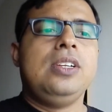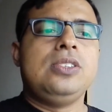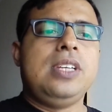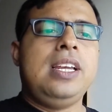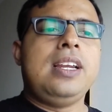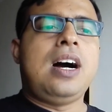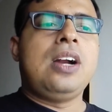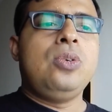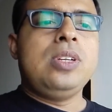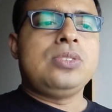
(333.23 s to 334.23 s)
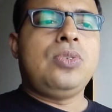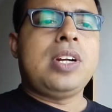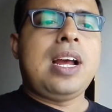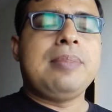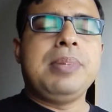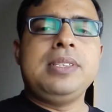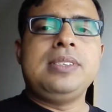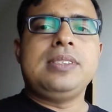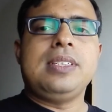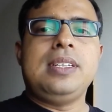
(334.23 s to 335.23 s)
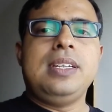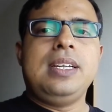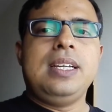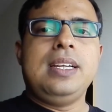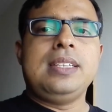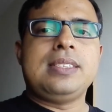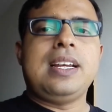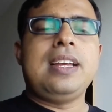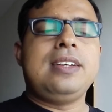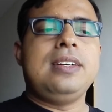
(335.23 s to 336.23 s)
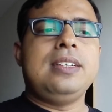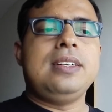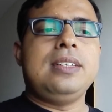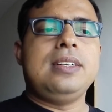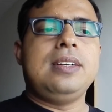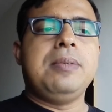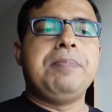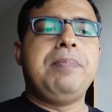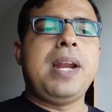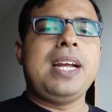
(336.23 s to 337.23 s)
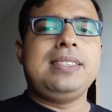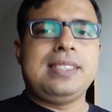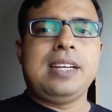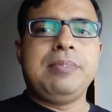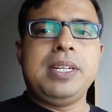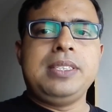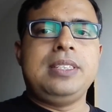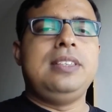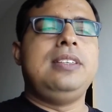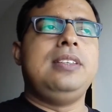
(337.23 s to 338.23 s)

So in ROS, what happens, it's like a blind segment.